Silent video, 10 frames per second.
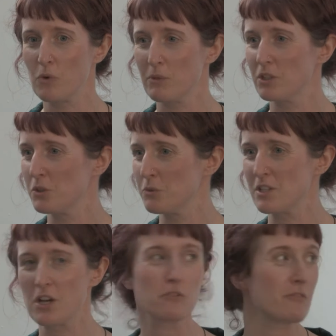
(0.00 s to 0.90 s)
woman who was
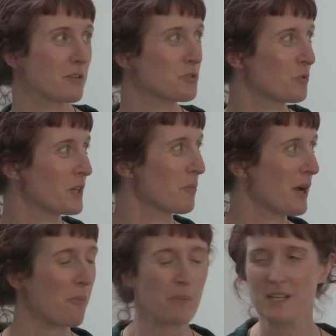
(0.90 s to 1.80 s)
going around talking
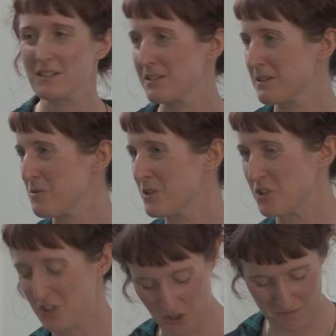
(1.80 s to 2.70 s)
about peace and that we
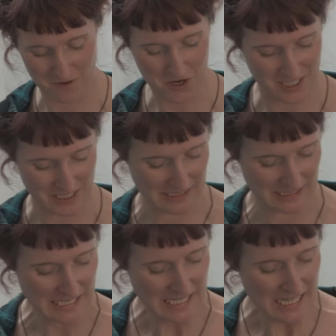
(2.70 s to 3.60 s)
should stop fighting.